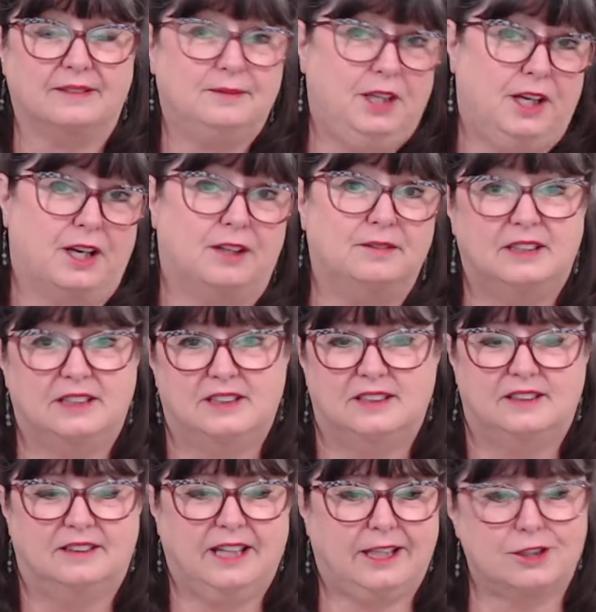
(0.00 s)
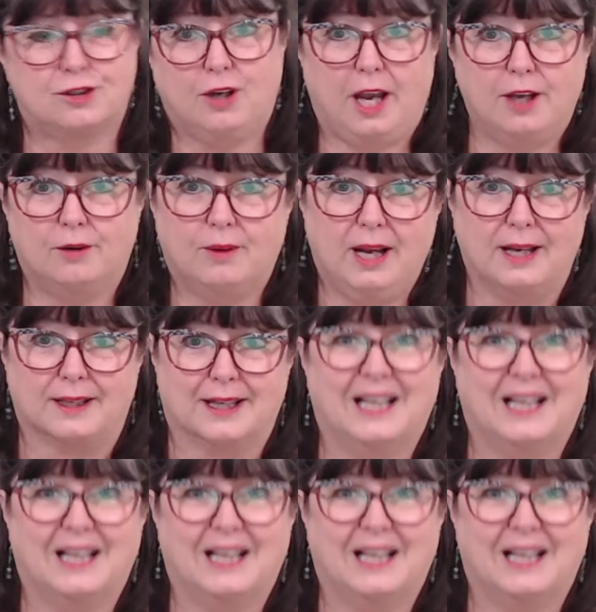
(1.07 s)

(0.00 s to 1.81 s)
you know, like a trial run.